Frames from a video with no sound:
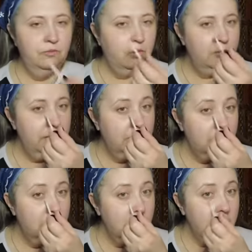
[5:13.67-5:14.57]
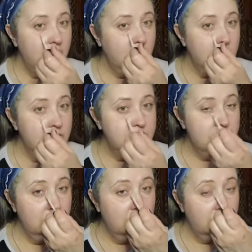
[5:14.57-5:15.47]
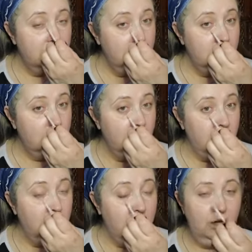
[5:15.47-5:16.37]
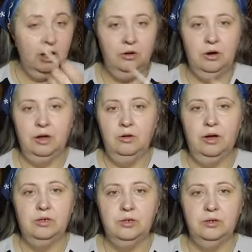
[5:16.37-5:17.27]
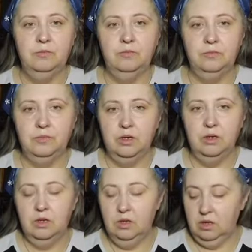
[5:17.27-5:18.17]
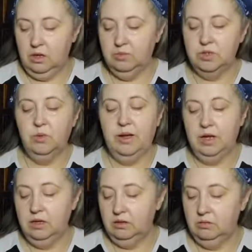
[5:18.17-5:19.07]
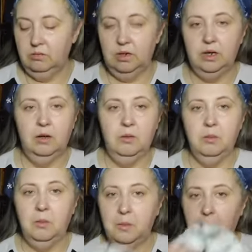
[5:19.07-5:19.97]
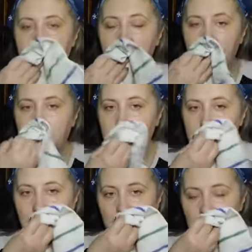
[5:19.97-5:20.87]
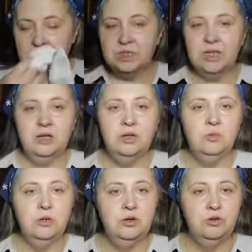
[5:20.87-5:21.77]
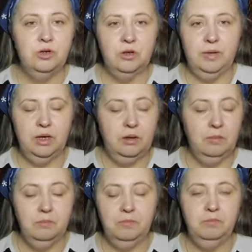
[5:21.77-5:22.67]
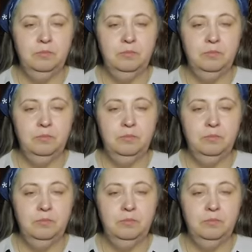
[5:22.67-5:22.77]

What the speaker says: for me concealer or under eye corrector. I'm sweating right now, which is not good when you're doing your makeup.